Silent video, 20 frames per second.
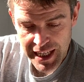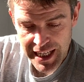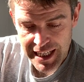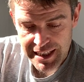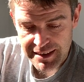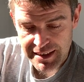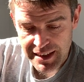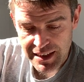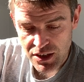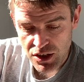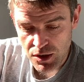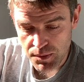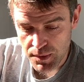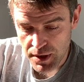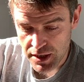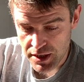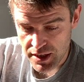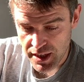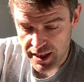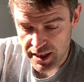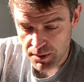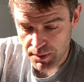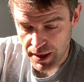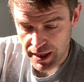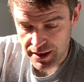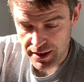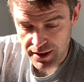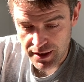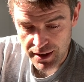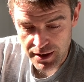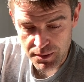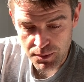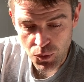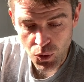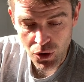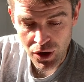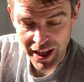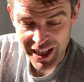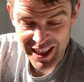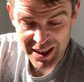It didn't look much like a backyard,
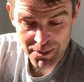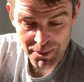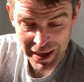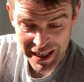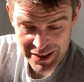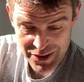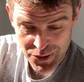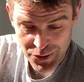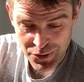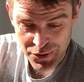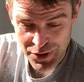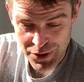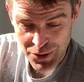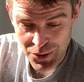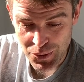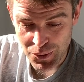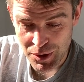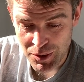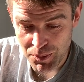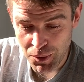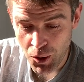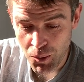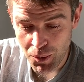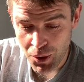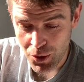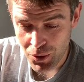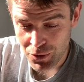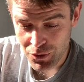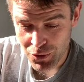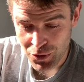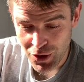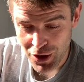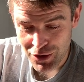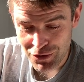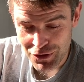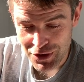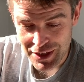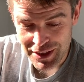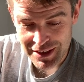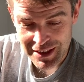more like a battlefield with bomb holes all
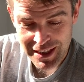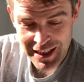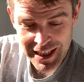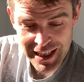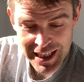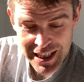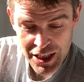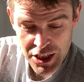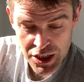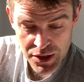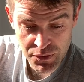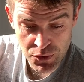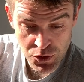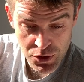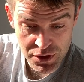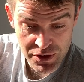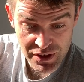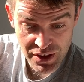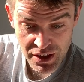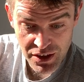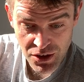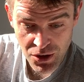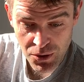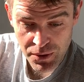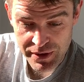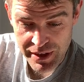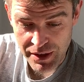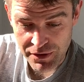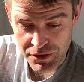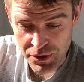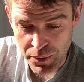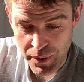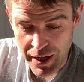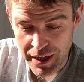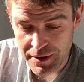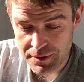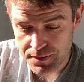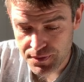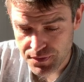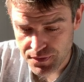over it. Shovel had dug holes
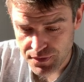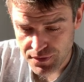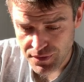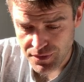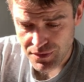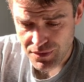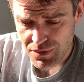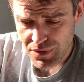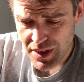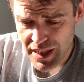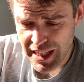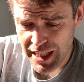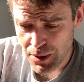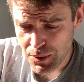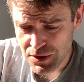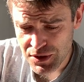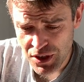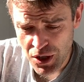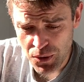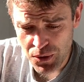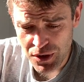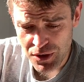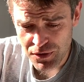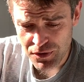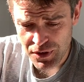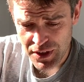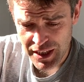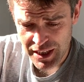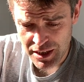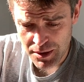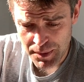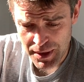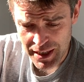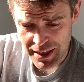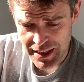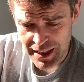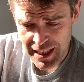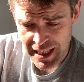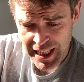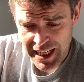everywhere. It was no good filling them
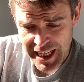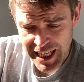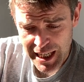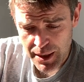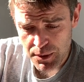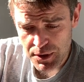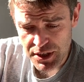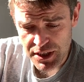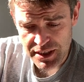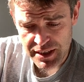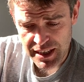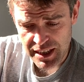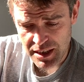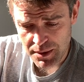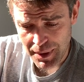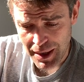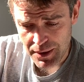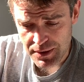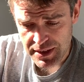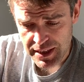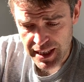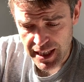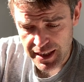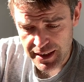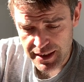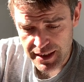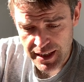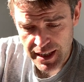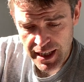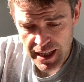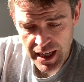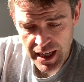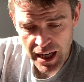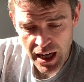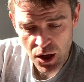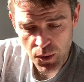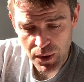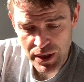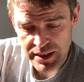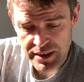in. He would just dig them out again.
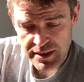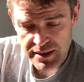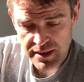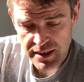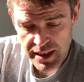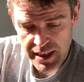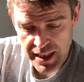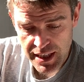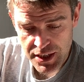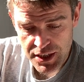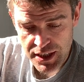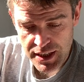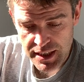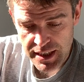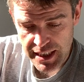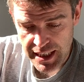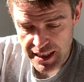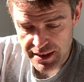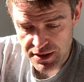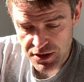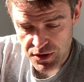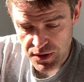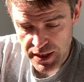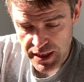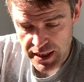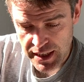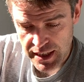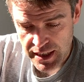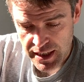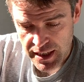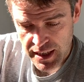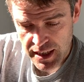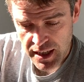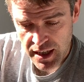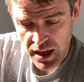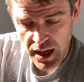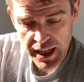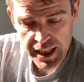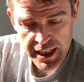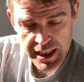I went into the kitchen to get a drink.
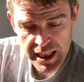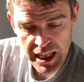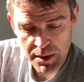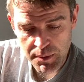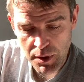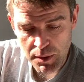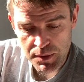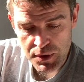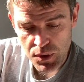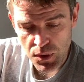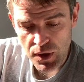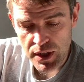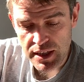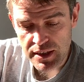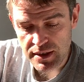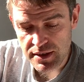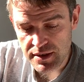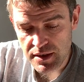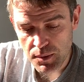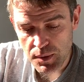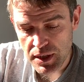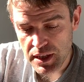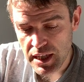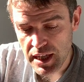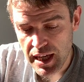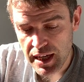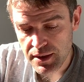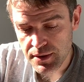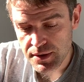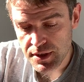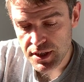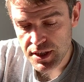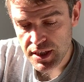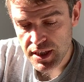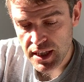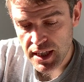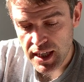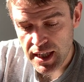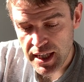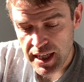I could hear Mum talking to someone in the lounge.
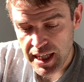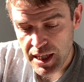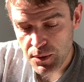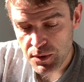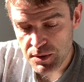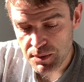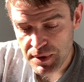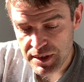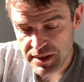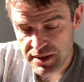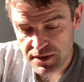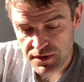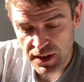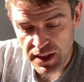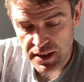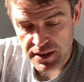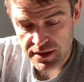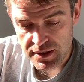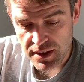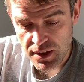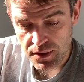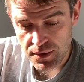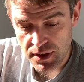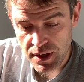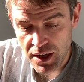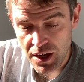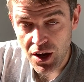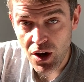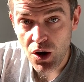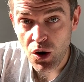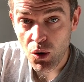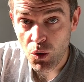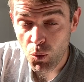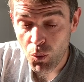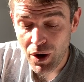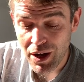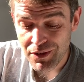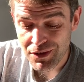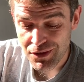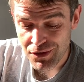It was Mrs. Featherstone,
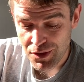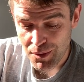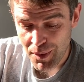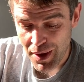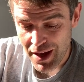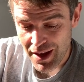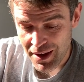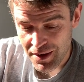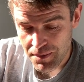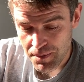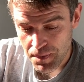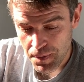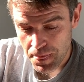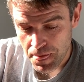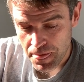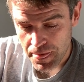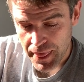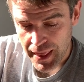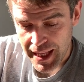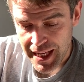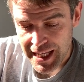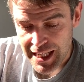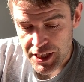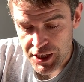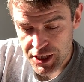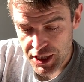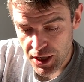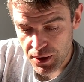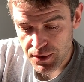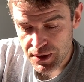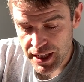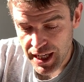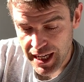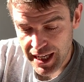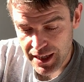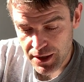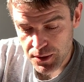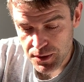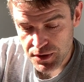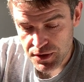wife of the mayor. She owned our
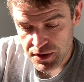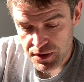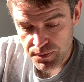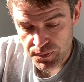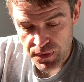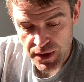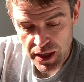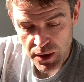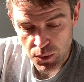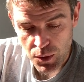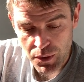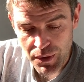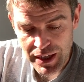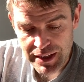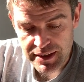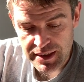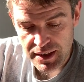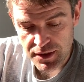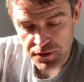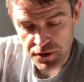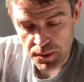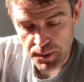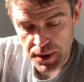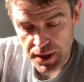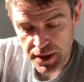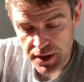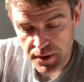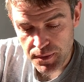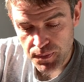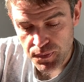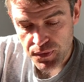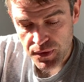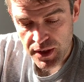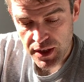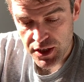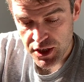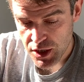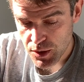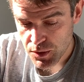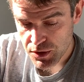house. We rented it from her.
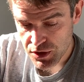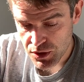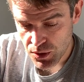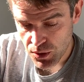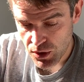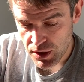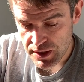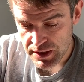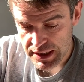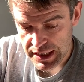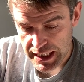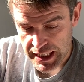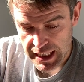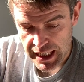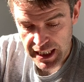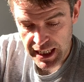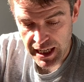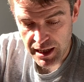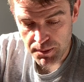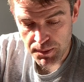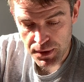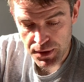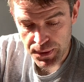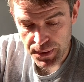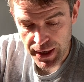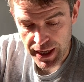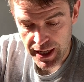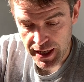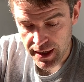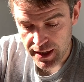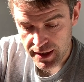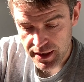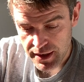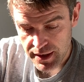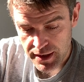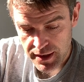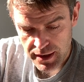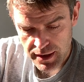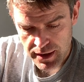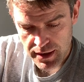She was tall and skinny and had blue hair.
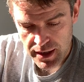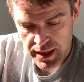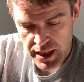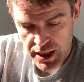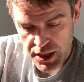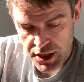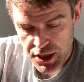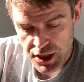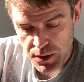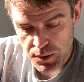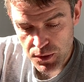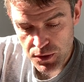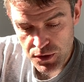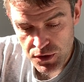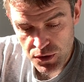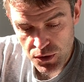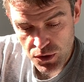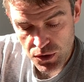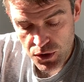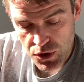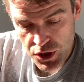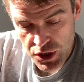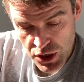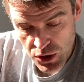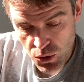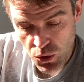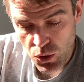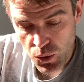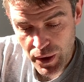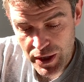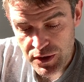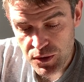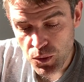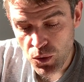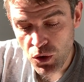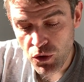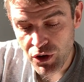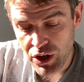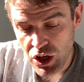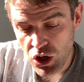She always
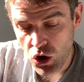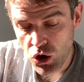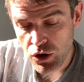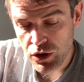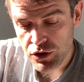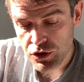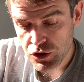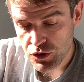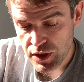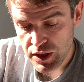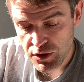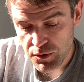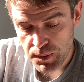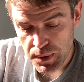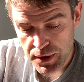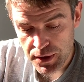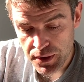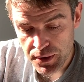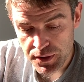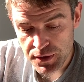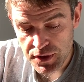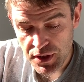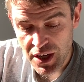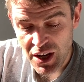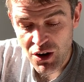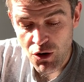wore a long string of pearls,